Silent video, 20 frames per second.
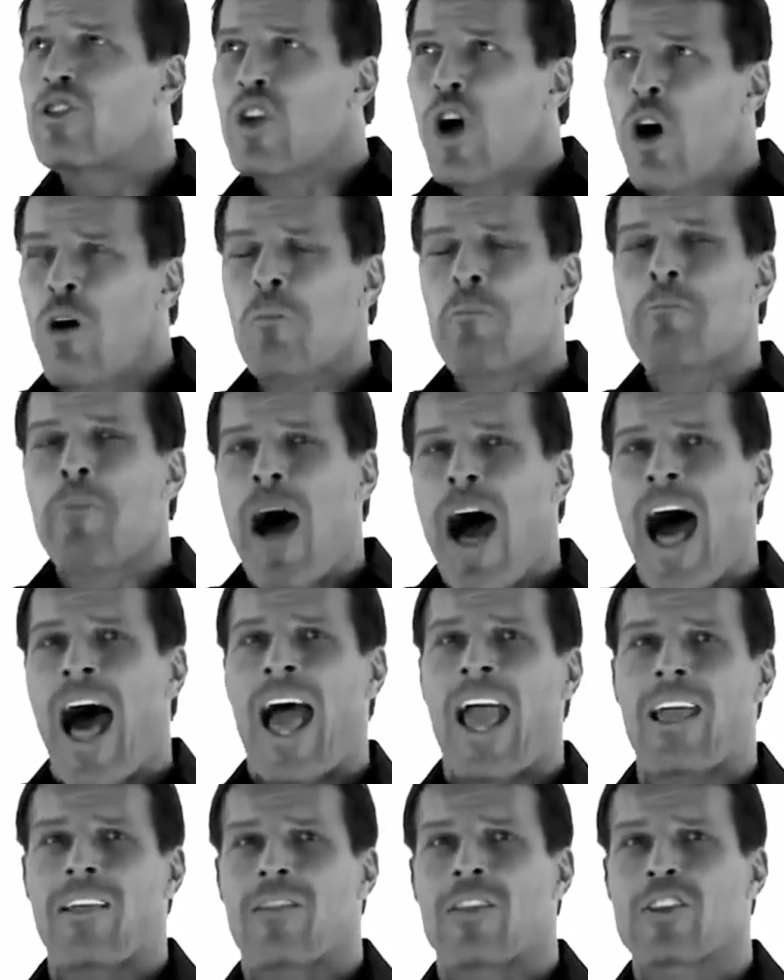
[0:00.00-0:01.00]
Don't
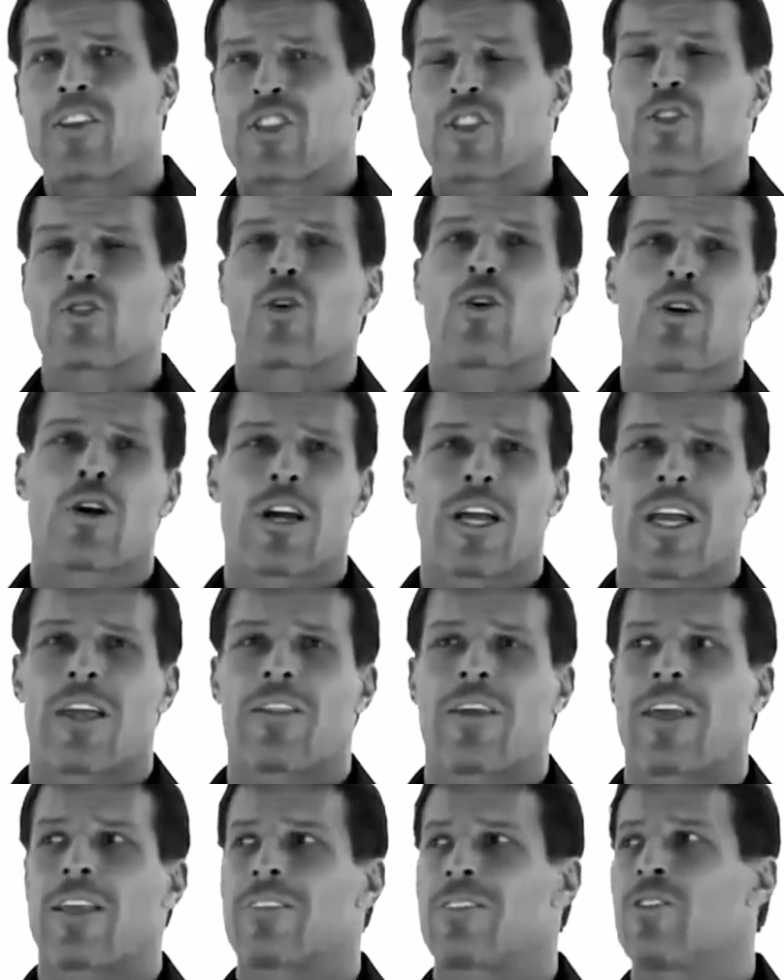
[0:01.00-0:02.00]
buy the story
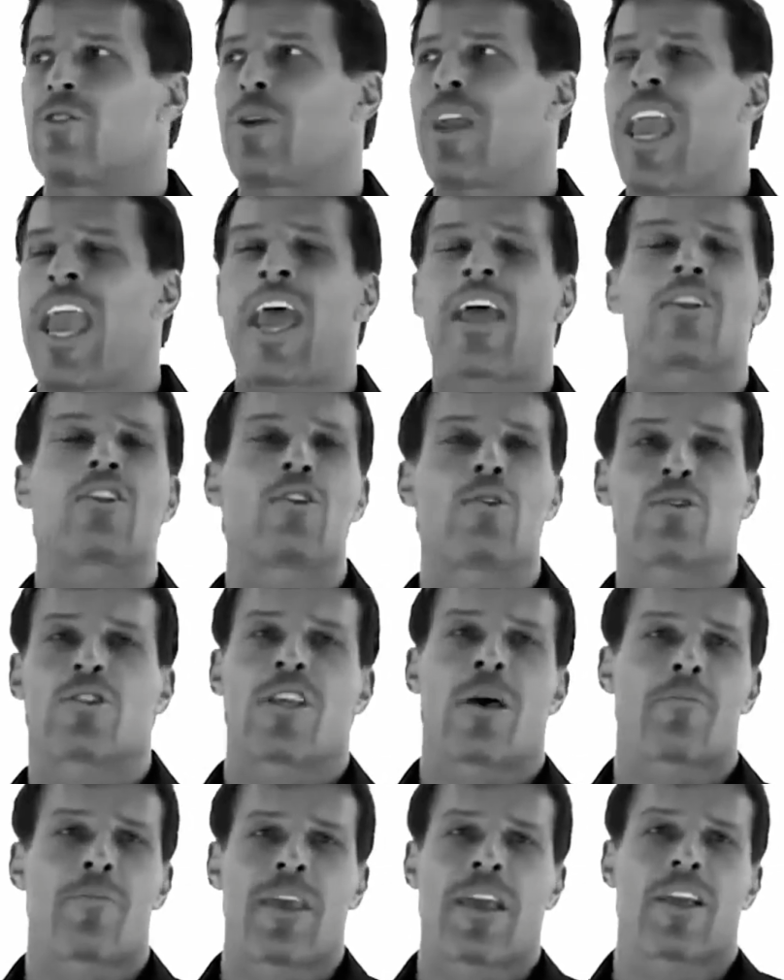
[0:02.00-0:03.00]
that you can't do
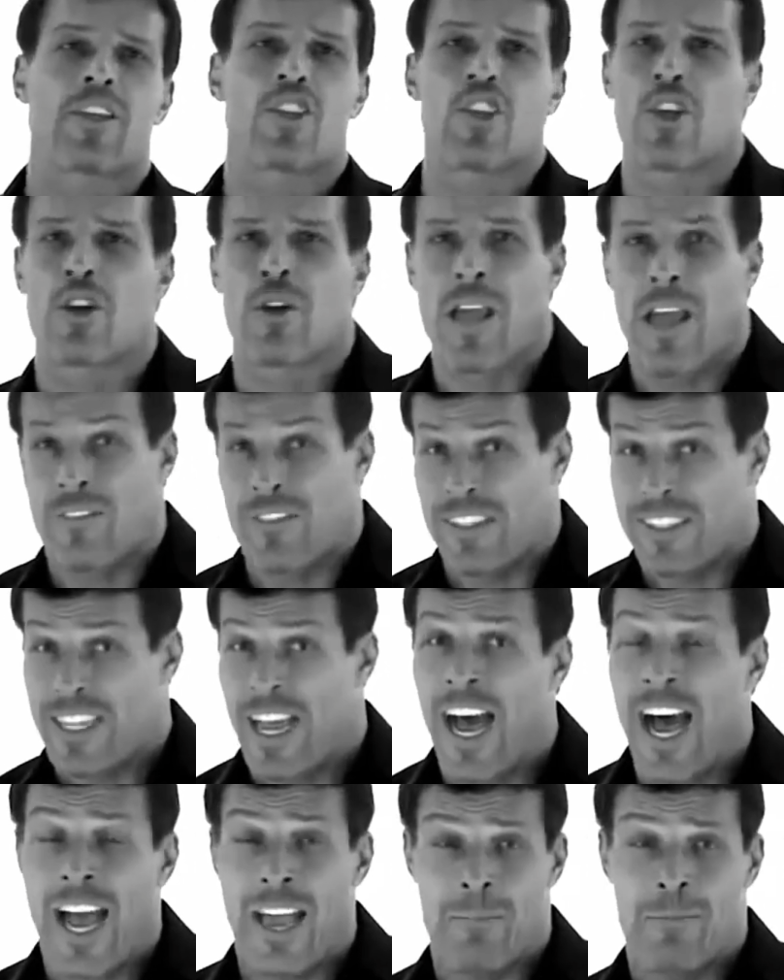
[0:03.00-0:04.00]
something because you don't have the
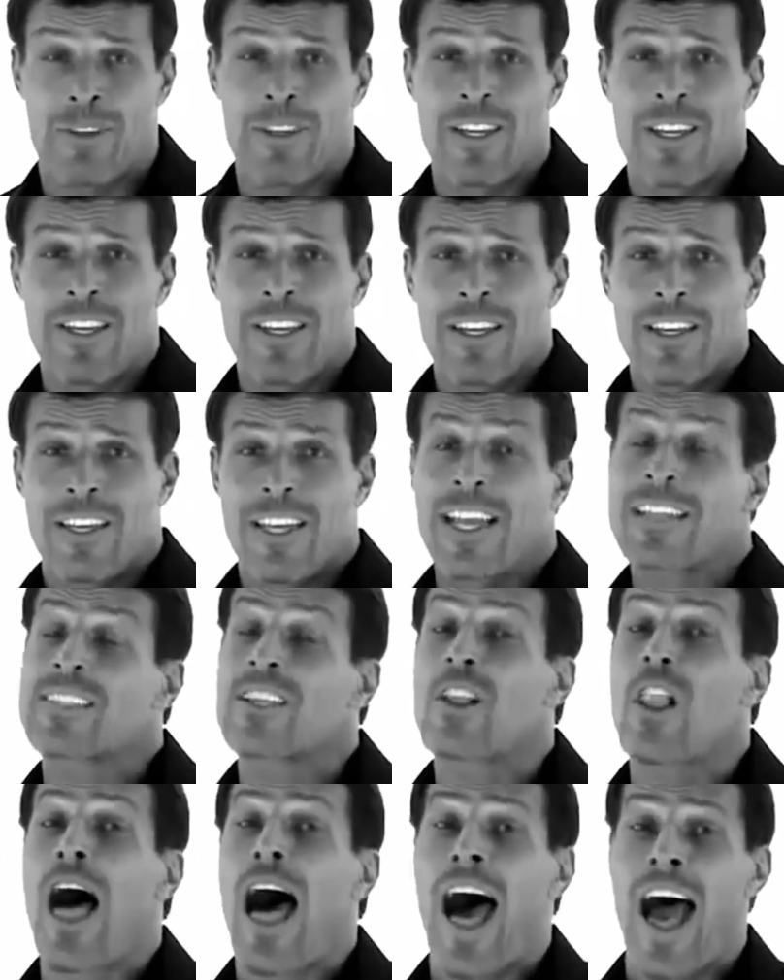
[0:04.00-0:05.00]
time. It's
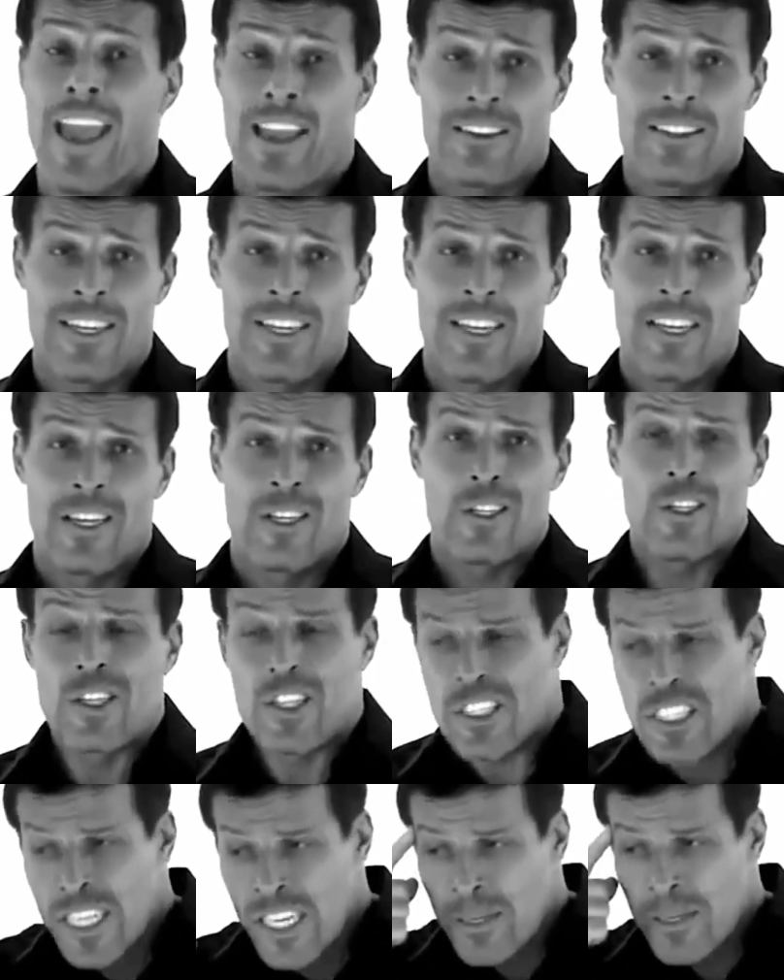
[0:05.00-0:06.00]
a lie. You
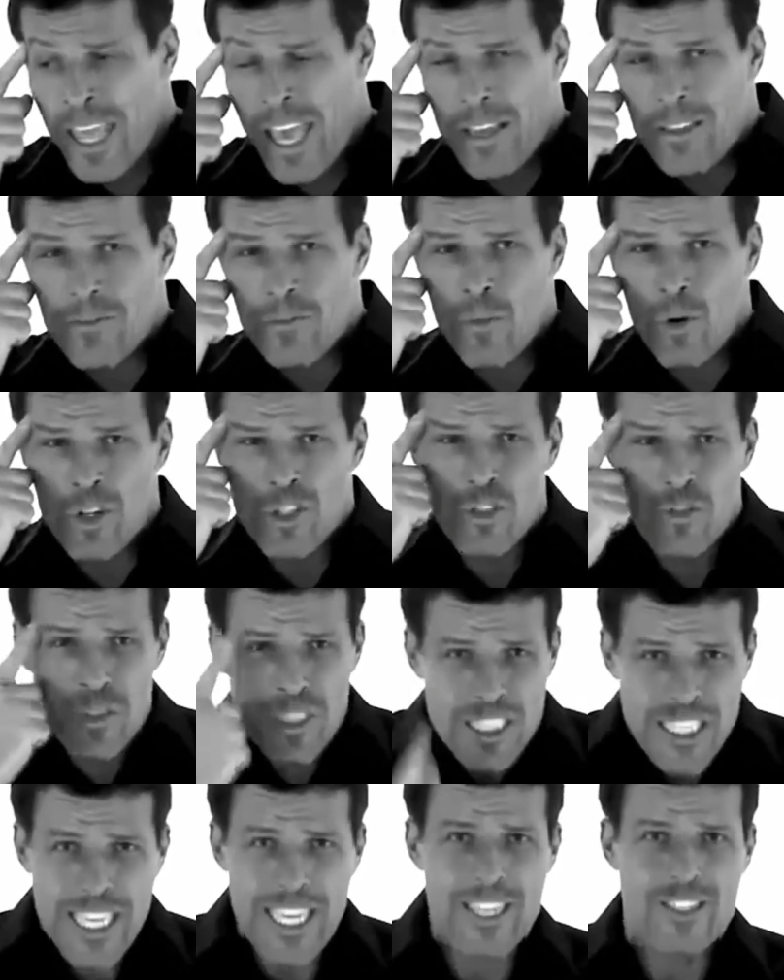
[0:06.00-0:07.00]
just need to get more
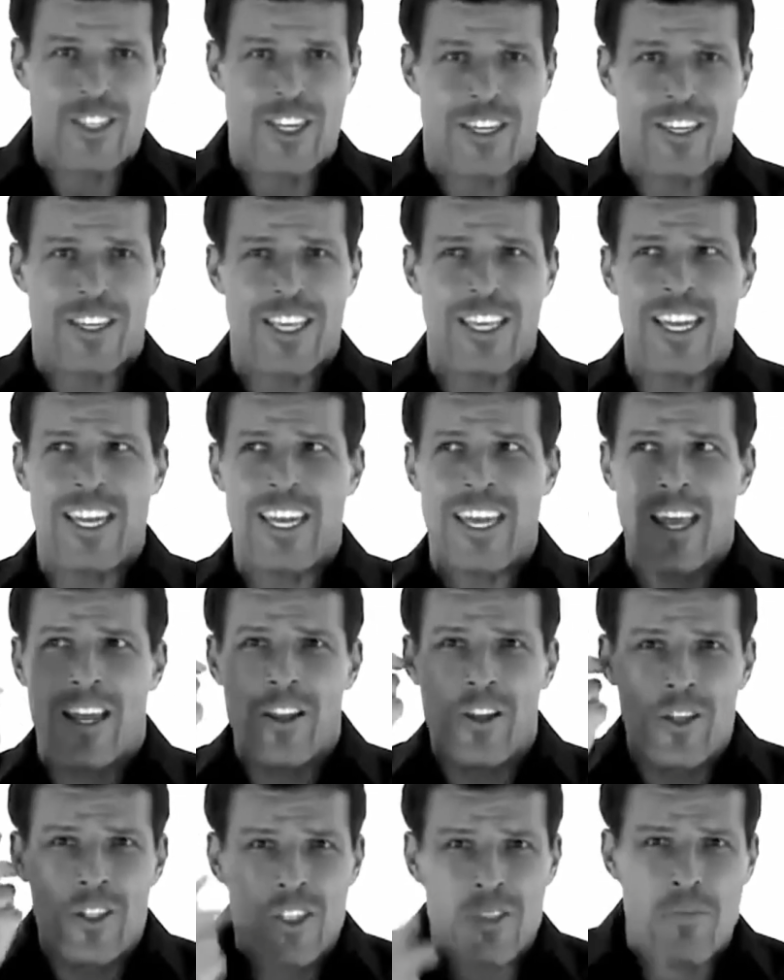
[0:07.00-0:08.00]
strategic. You need to get a
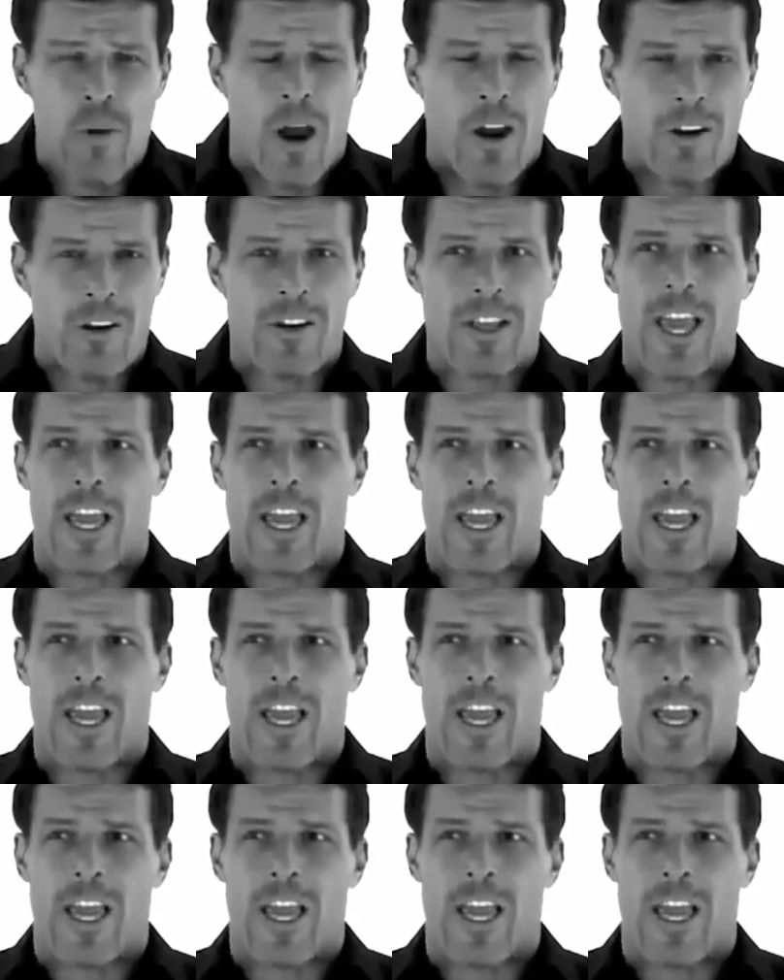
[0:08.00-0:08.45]
little smarter.